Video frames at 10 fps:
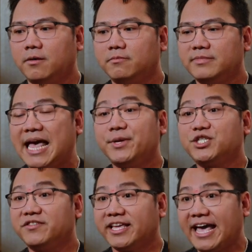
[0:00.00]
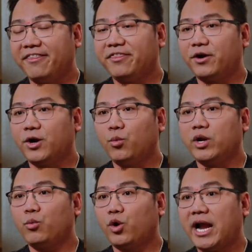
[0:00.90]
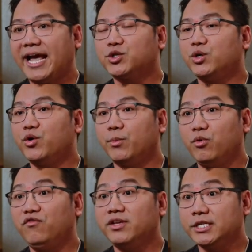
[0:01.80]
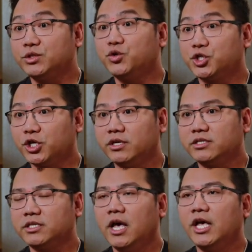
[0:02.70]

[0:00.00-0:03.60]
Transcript: damage of the catheter when we're actually removing the sutures.